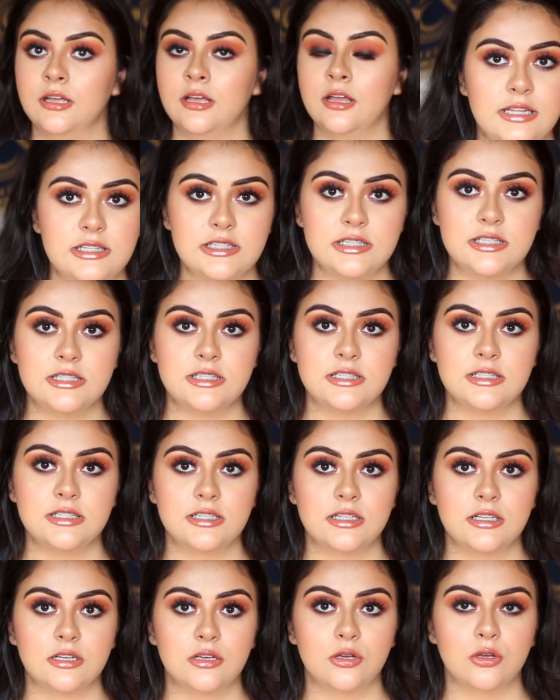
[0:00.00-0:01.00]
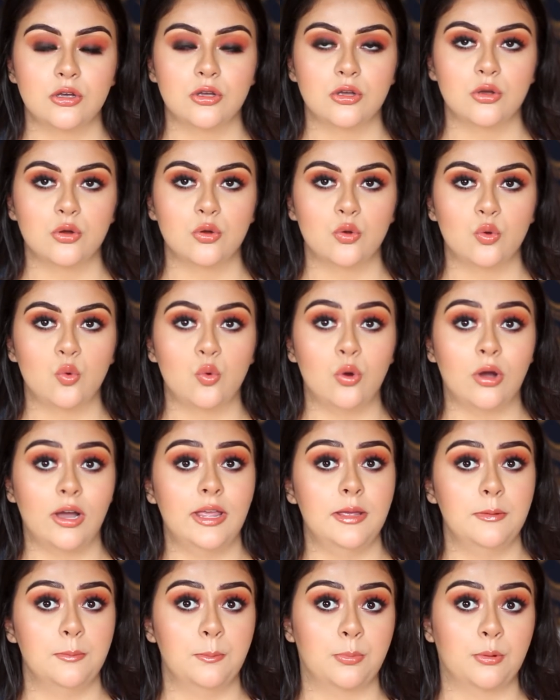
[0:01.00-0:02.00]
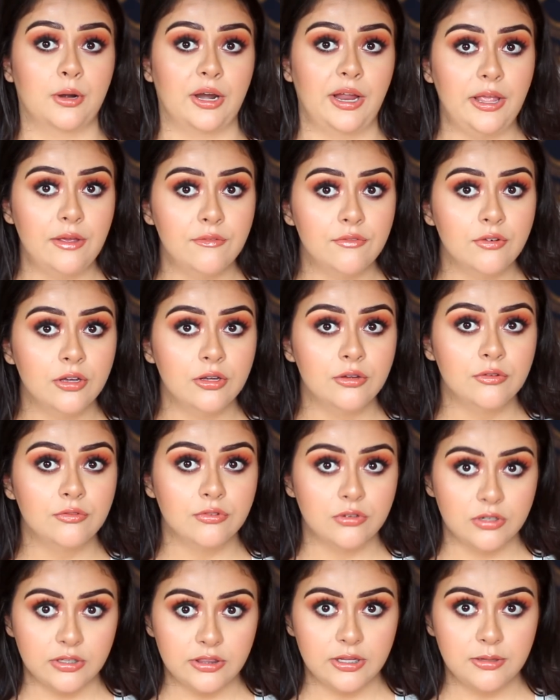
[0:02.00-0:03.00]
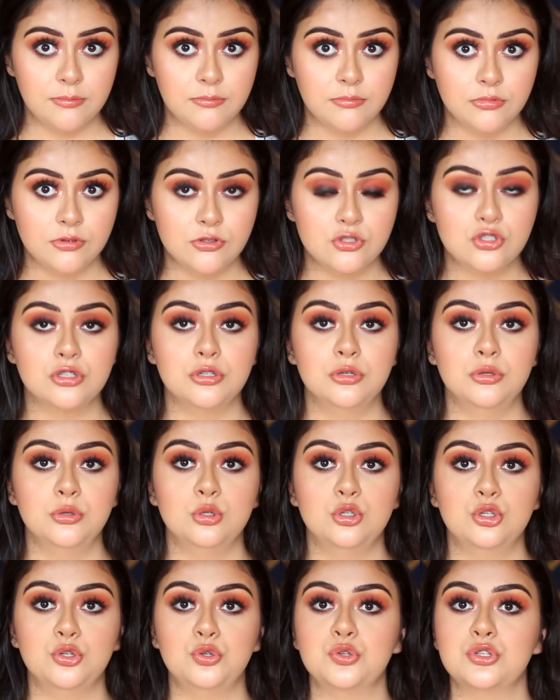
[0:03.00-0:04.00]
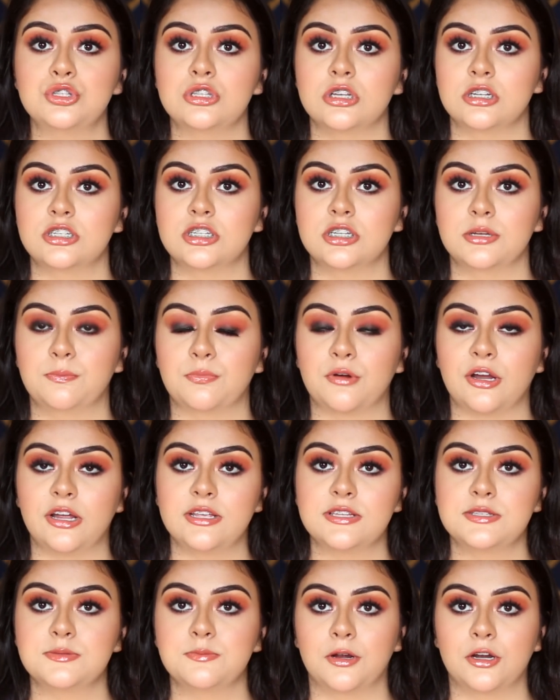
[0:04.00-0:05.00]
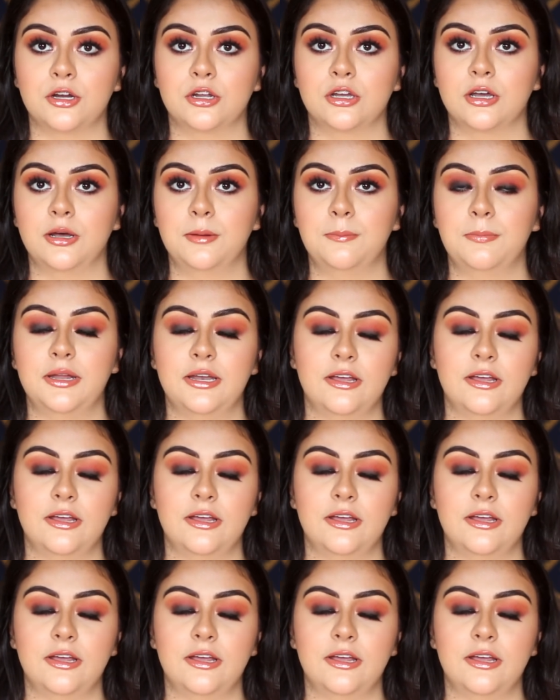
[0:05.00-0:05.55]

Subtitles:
It's quite brave for them to do such a price markup,